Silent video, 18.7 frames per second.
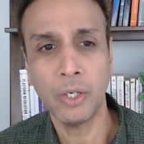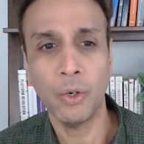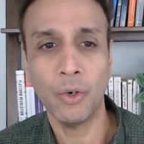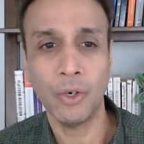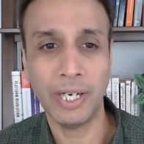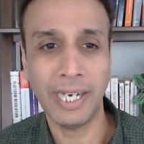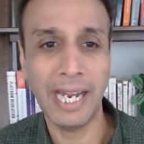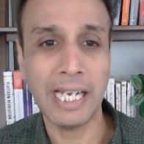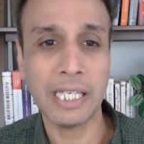or
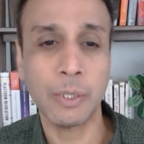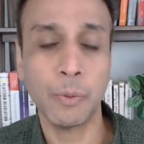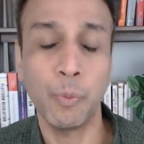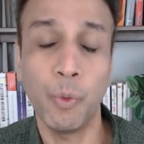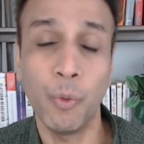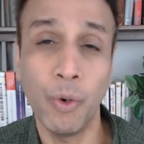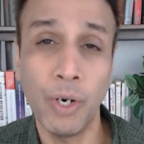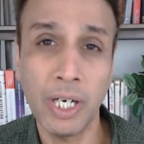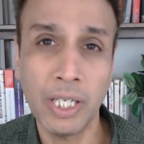
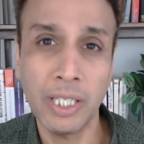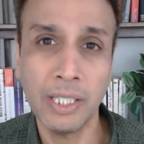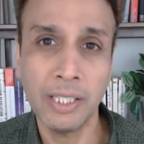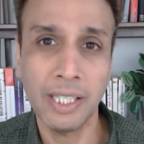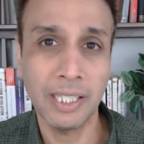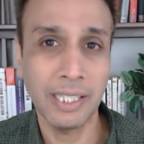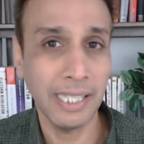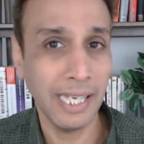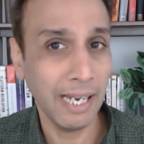GASP-1
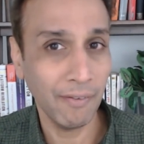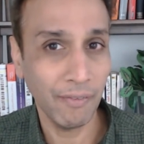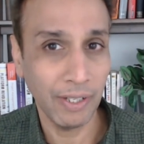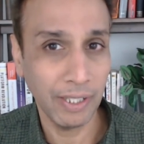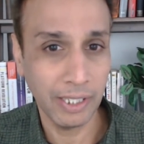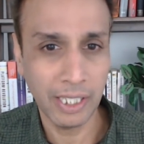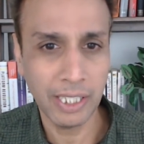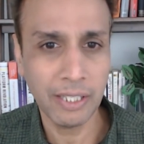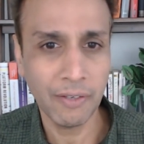that they have
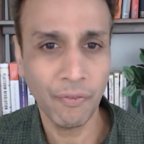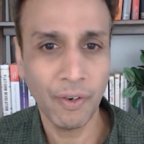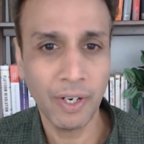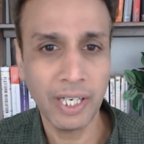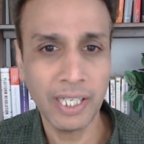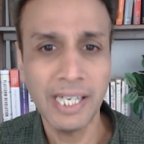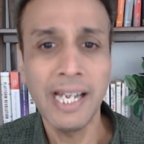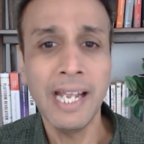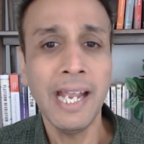
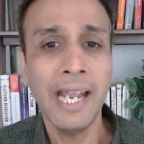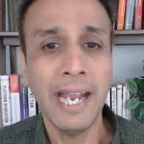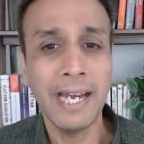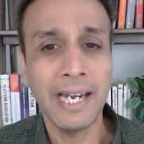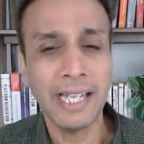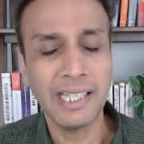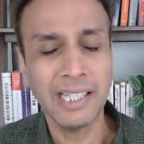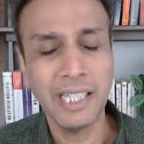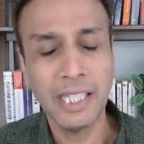identified. And
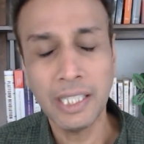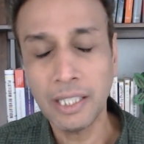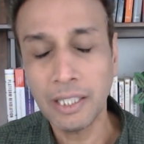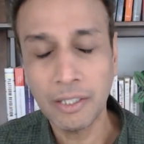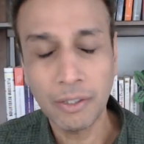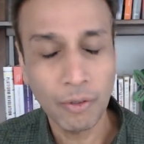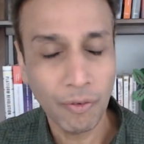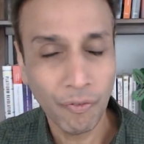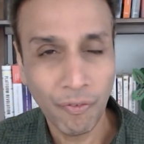I think
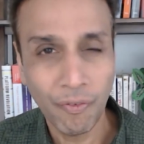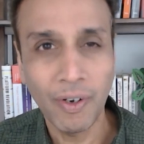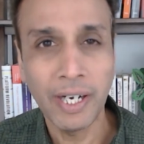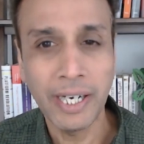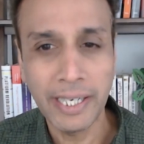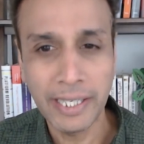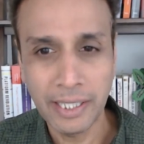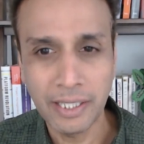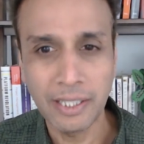you'll
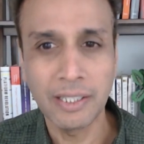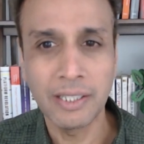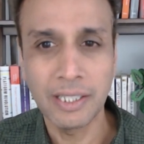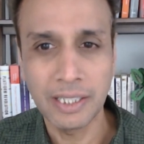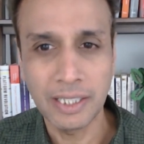find